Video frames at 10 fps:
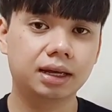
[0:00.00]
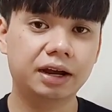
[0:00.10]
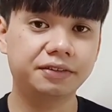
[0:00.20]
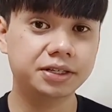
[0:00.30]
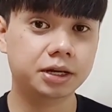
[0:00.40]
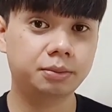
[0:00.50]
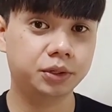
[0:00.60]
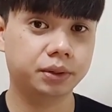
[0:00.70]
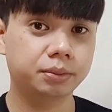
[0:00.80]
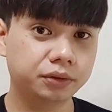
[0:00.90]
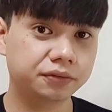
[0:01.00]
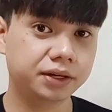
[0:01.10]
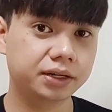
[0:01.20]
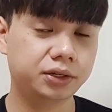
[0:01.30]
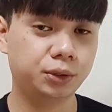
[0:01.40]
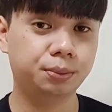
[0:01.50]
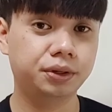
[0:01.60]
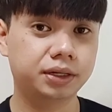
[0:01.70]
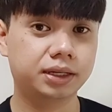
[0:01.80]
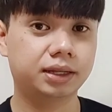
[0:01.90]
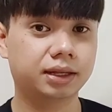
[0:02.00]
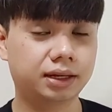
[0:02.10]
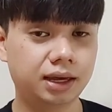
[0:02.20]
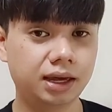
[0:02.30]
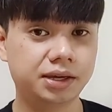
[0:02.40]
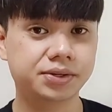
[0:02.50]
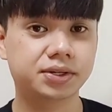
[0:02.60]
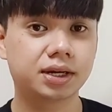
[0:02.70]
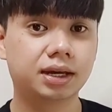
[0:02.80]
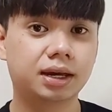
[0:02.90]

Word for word: every time you remove it, you put it in the case